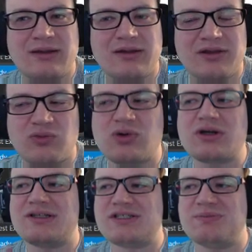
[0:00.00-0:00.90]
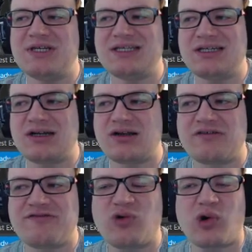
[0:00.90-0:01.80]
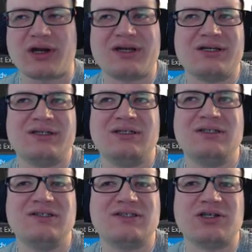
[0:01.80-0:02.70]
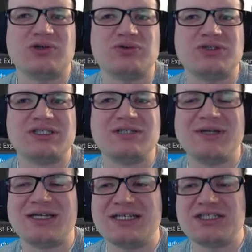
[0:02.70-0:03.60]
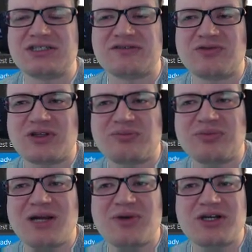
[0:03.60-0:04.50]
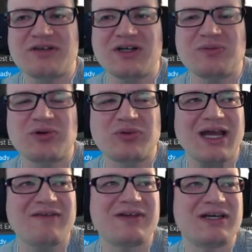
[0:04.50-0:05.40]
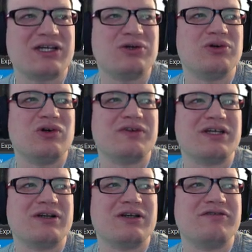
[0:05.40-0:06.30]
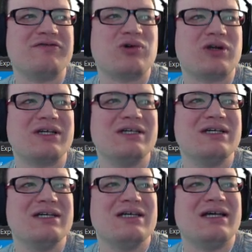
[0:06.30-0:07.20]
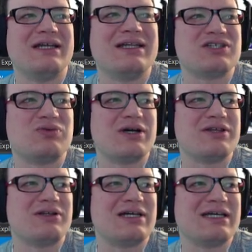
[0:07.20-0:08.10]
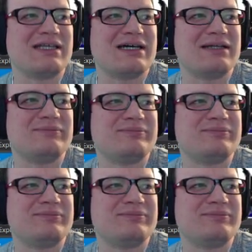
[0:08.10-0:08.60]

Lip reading: the work that's being done on a fork. So just to make it easier for the primary developer, we have that code over there in a fork, and that's why they're like that.